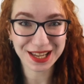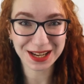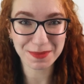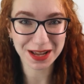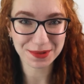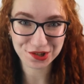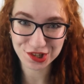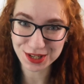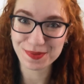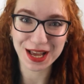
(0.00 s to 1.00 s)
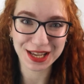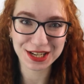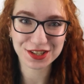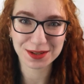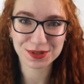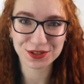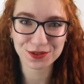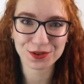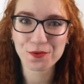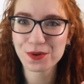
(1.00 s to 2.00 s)
getting my machine back anytime
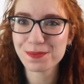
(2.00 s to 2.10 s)
soon,